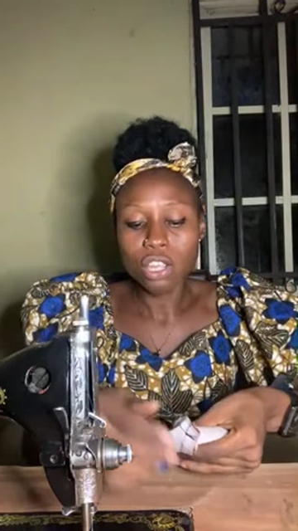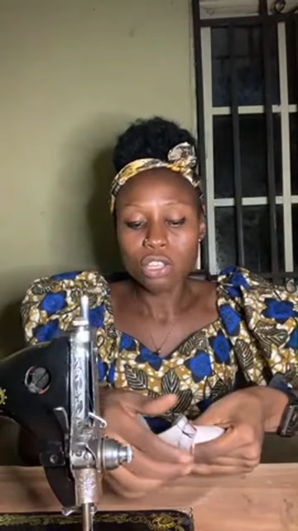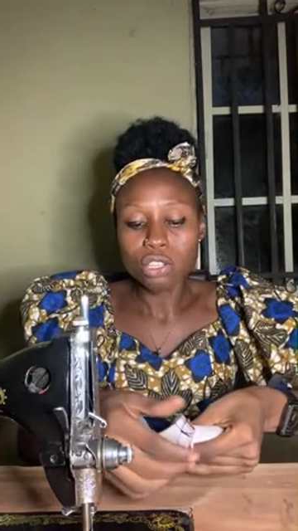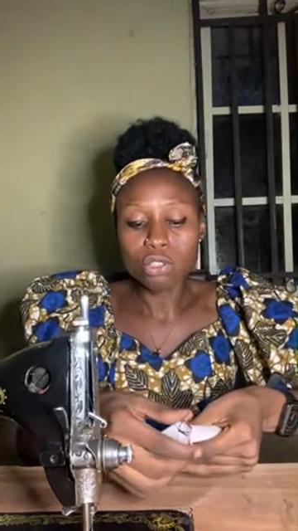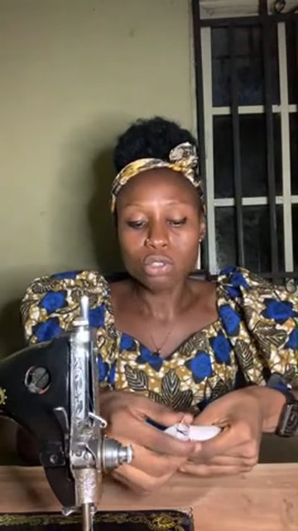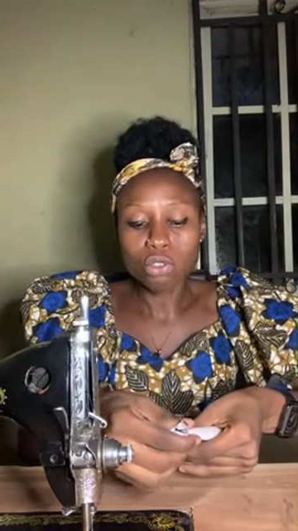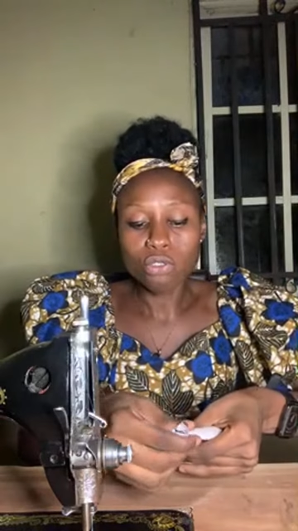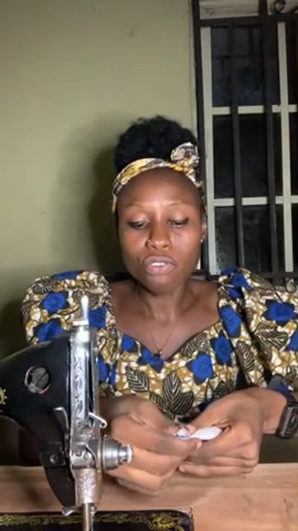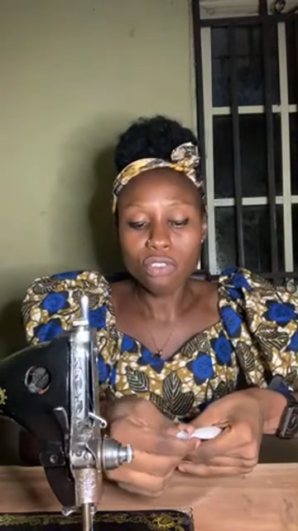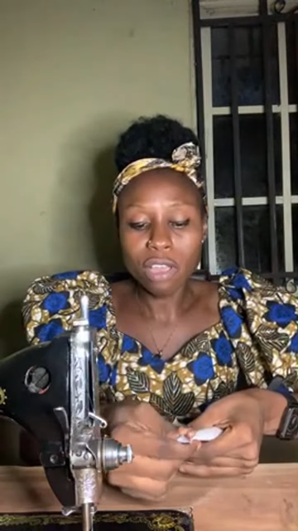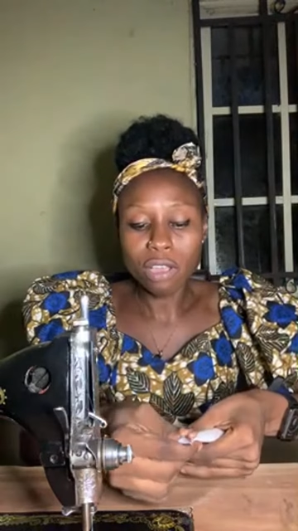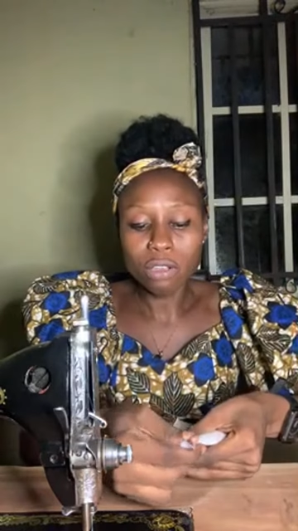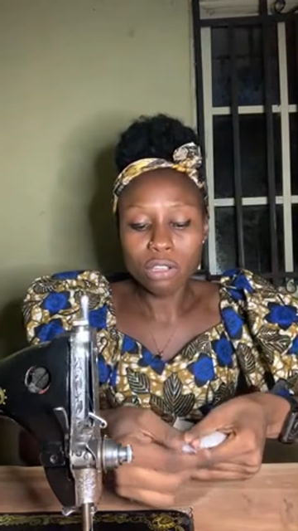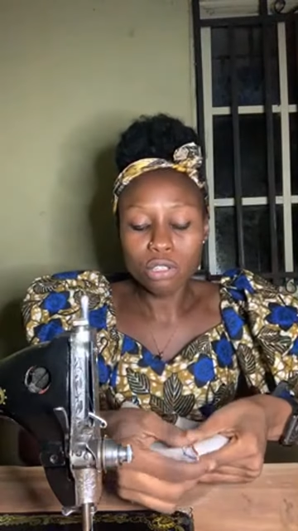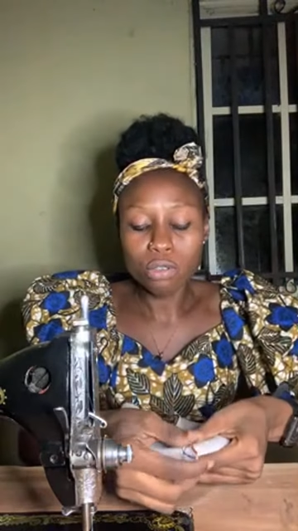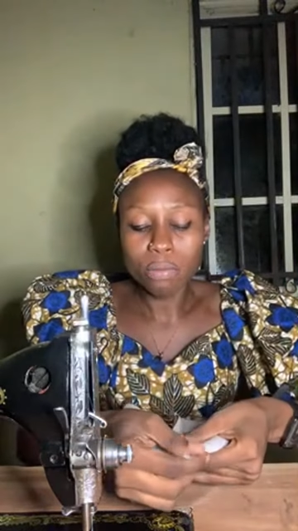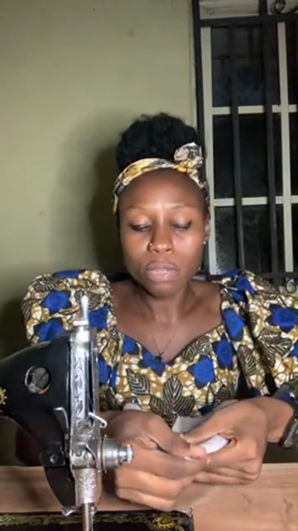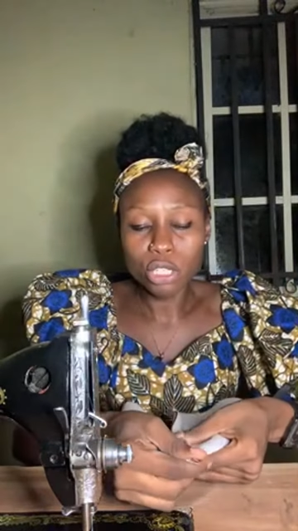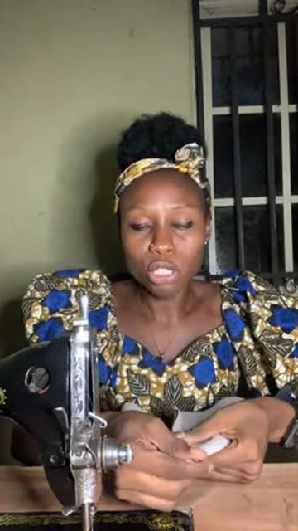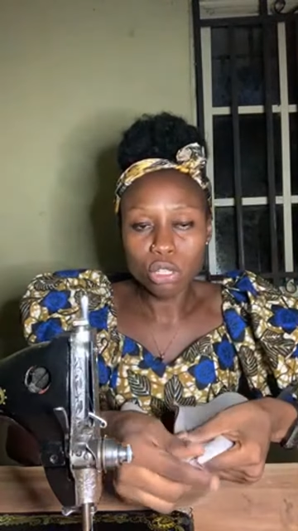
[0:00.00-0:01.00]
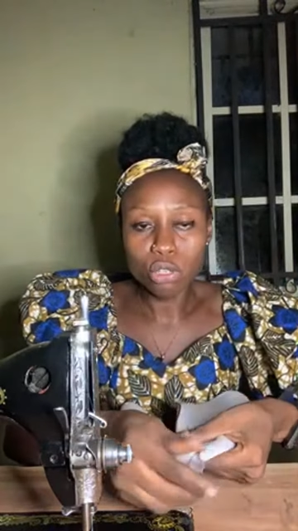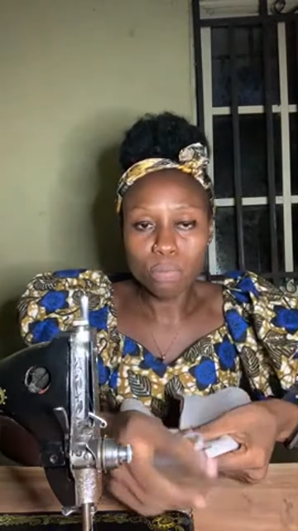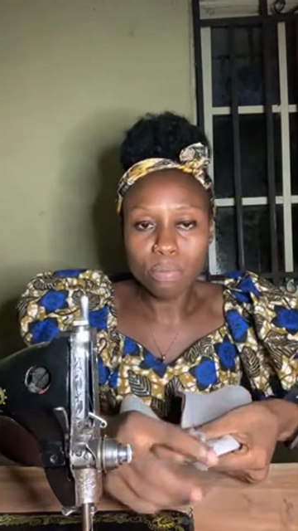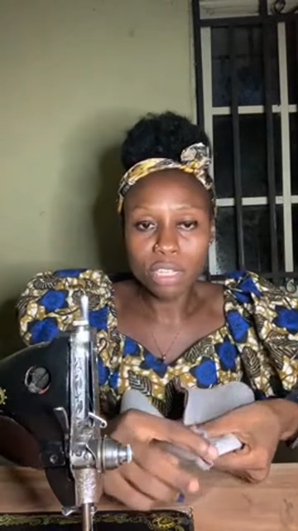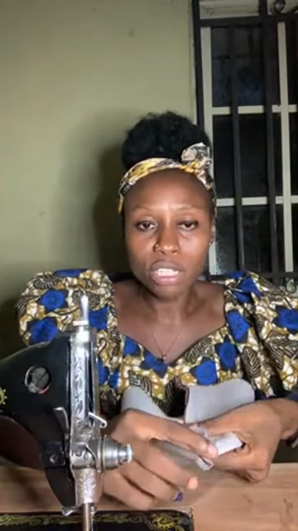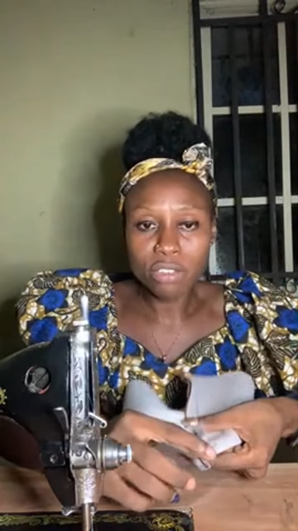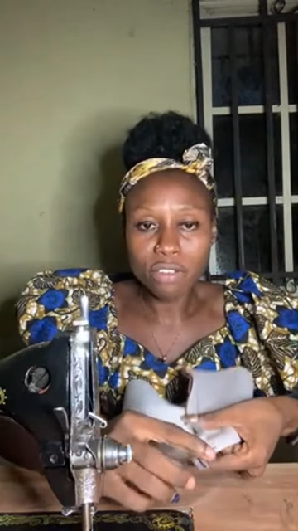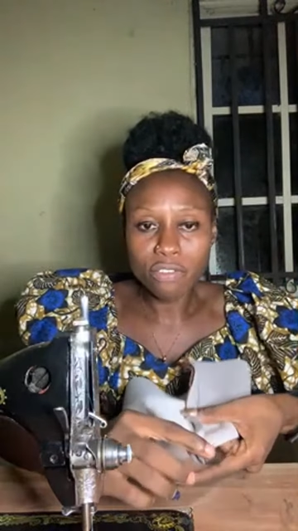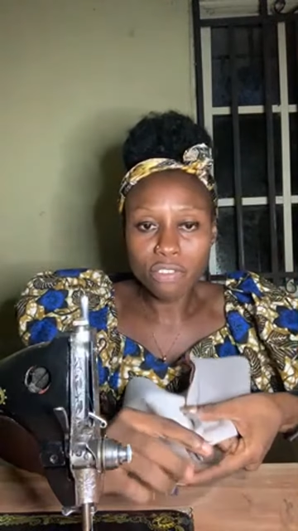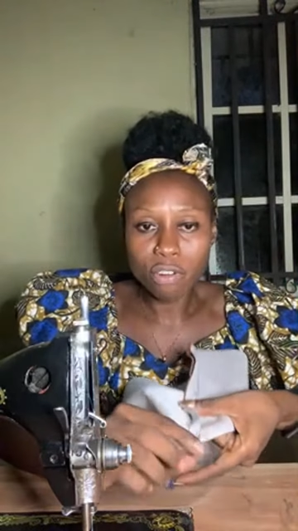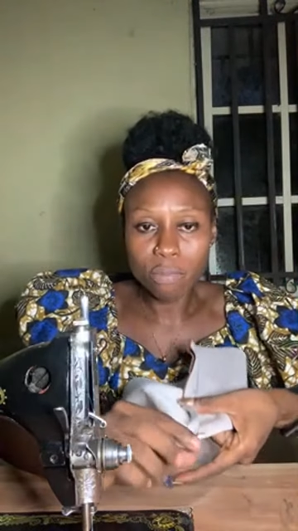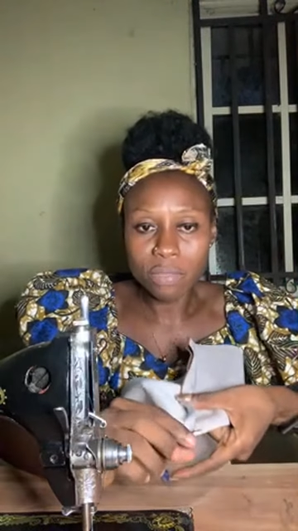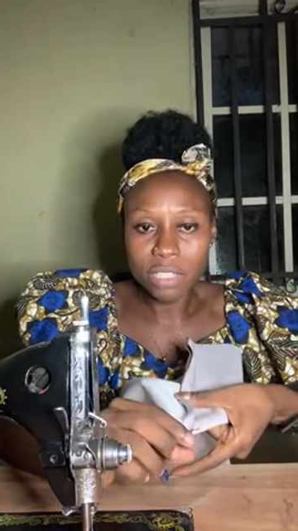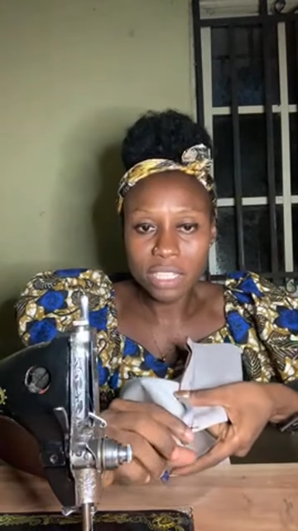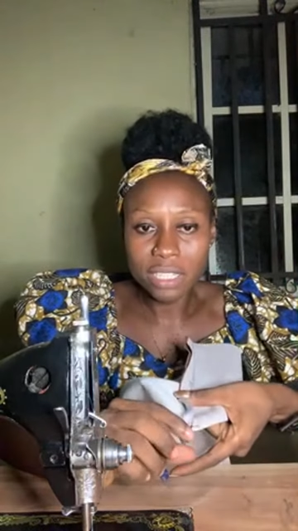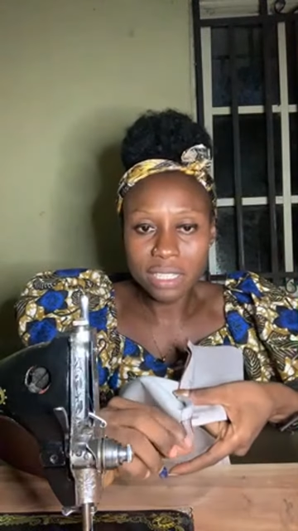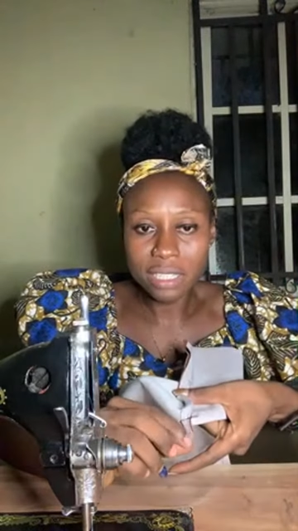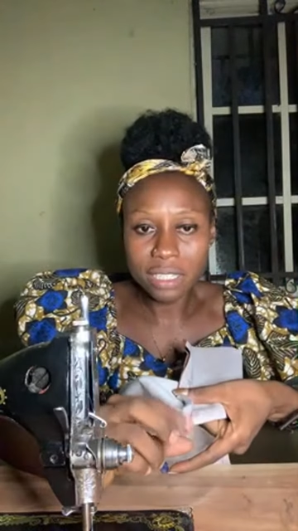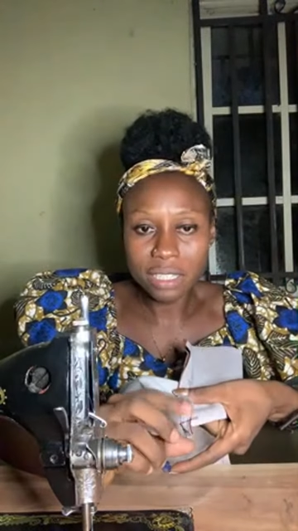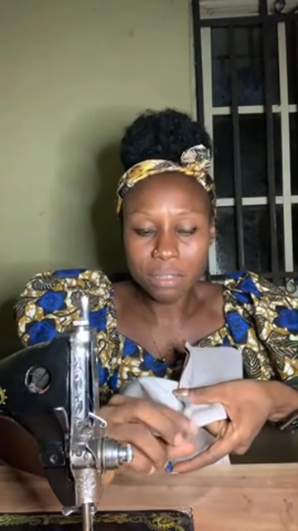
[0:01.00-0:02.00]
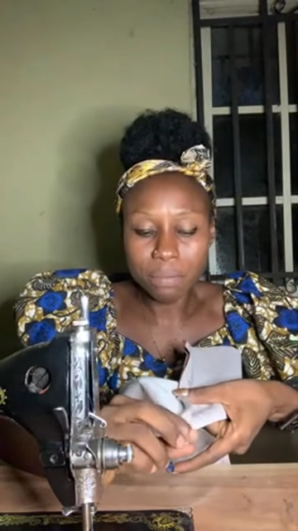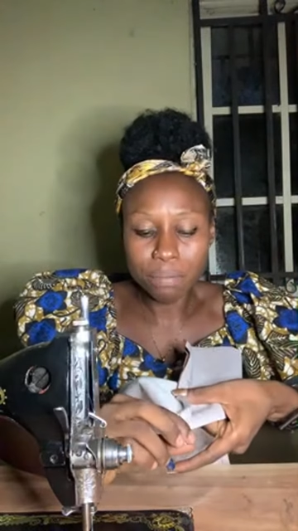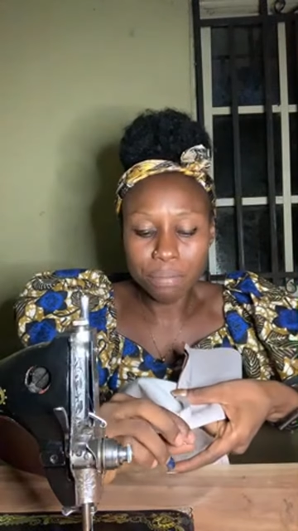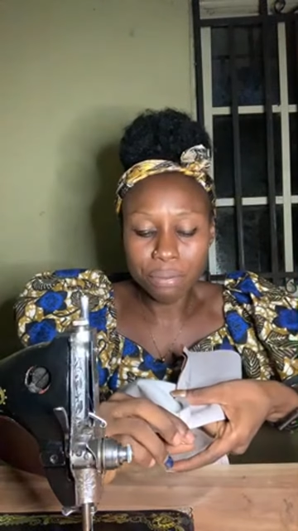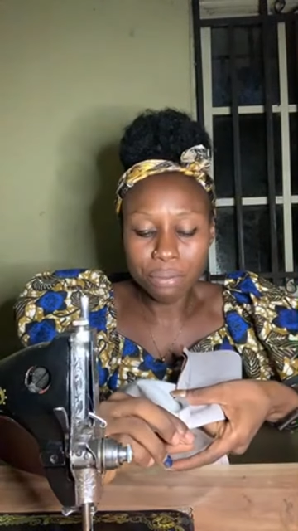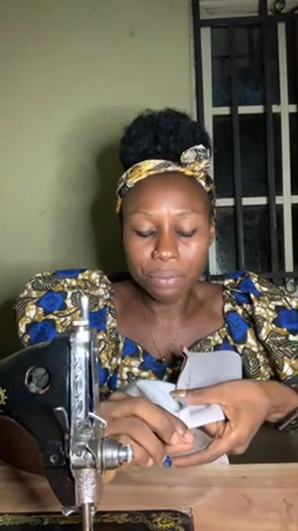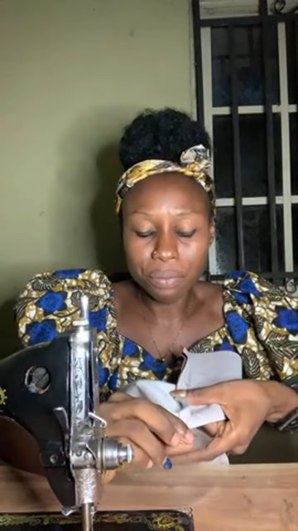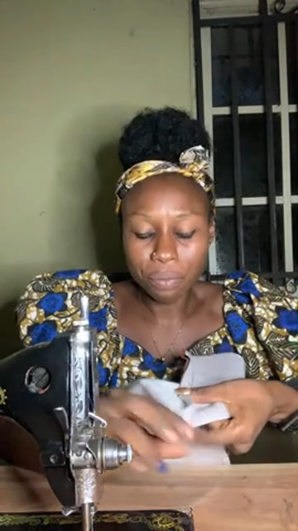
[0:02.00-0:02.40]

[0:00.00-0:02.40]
So if you are going to measure, you measure from this tip.